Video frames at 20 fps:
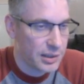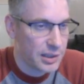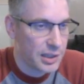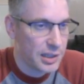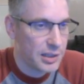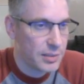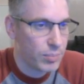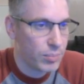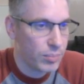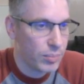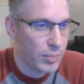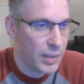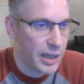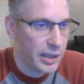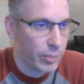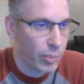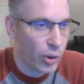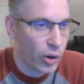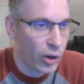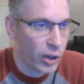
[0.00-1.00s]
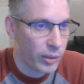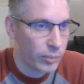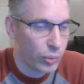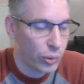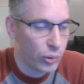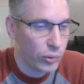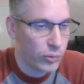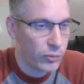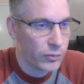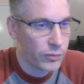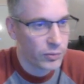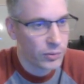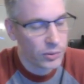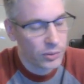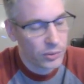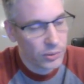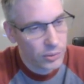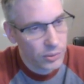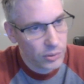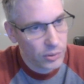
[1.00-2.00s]
He's made a pawn move
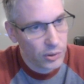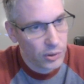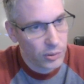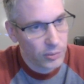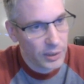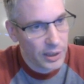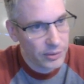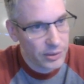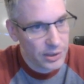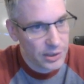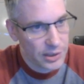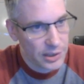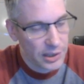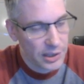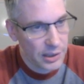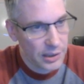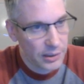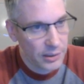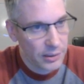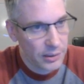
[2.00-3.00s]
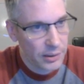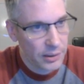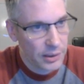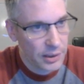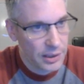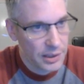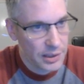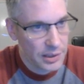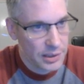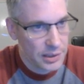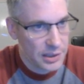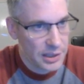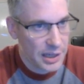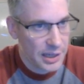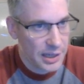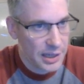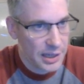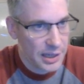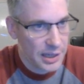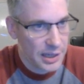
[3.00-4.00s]
around his king, he's
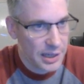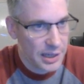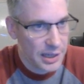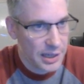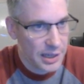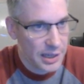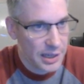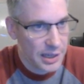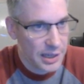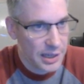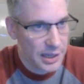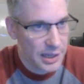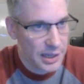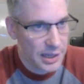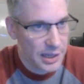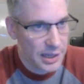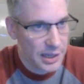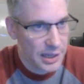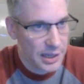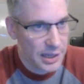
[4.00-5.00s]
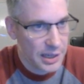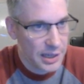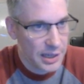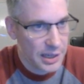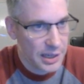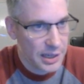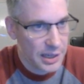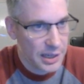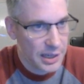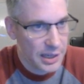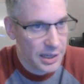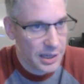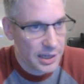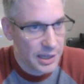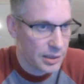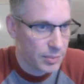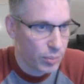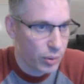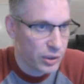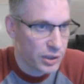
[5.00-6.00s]
taken a square away from this knight, and he's
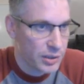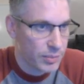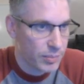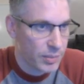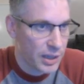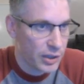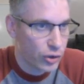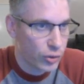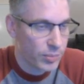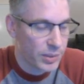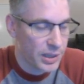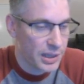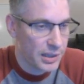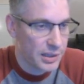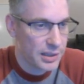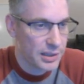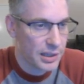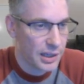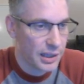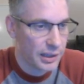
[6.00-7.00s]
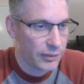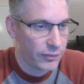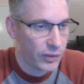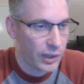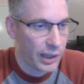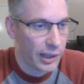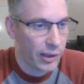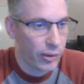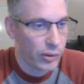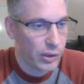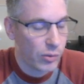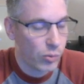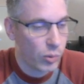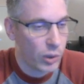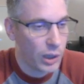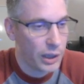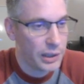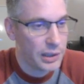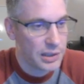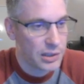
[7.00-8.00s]
put his major pieces on the file that
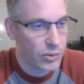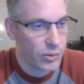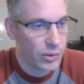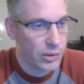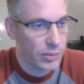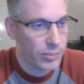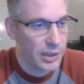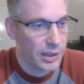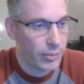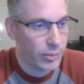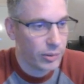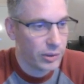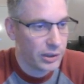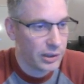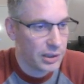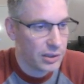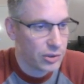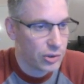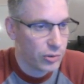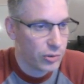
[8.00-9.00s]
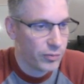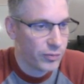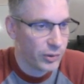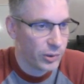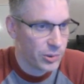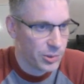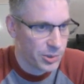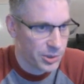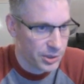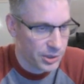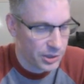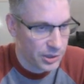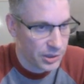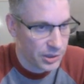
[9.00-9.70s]
white is going to be able to get to first.